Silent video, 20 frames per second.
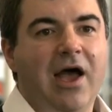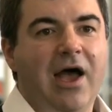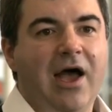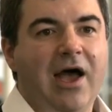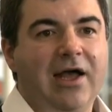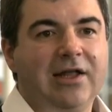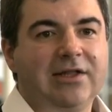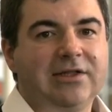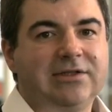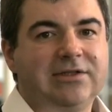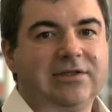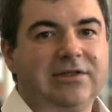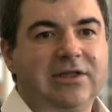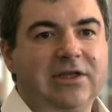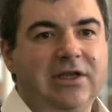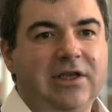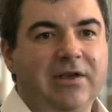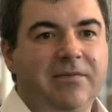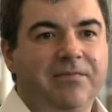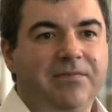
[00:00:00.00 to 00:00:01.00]
and
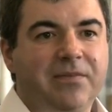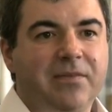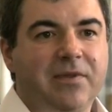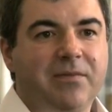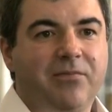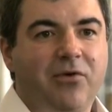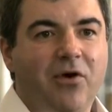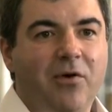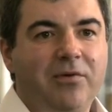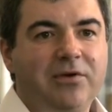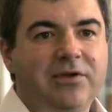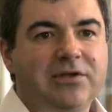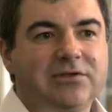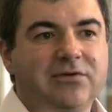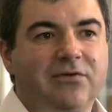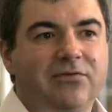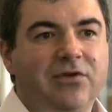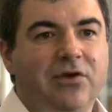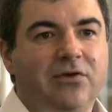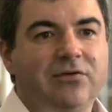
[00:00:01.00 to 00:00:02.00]
the properties
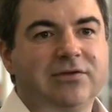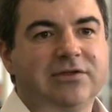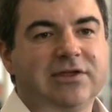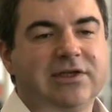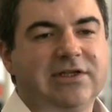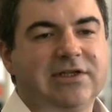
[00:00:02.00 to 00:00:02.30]
of those